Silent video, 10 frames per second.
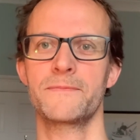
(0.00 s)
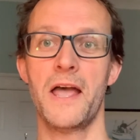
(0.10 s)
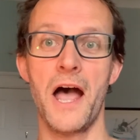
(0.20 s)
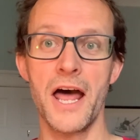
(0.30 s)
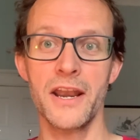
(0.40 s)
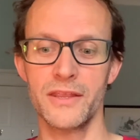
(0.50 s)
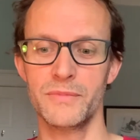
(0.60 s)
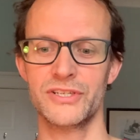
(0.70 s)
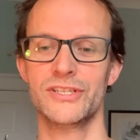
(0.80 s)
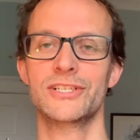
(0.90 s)
Another
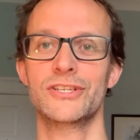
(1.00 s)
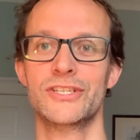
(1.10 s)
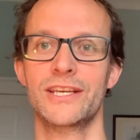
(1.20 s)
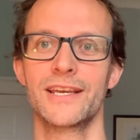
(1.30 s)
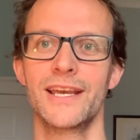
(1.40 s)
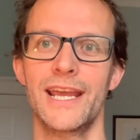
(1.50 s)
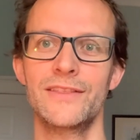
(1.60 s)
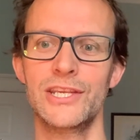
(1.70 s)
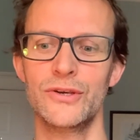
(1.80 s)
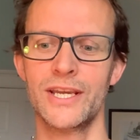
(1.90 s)
mission agency, in
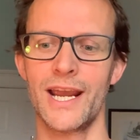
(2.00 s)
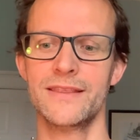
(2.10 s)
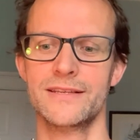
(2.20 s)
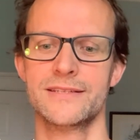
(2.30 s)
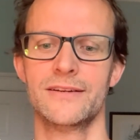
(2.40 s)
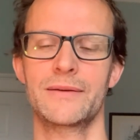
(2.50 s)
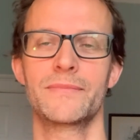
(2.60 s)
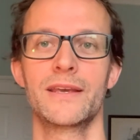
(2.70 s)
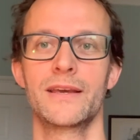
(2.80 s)
the UK this time,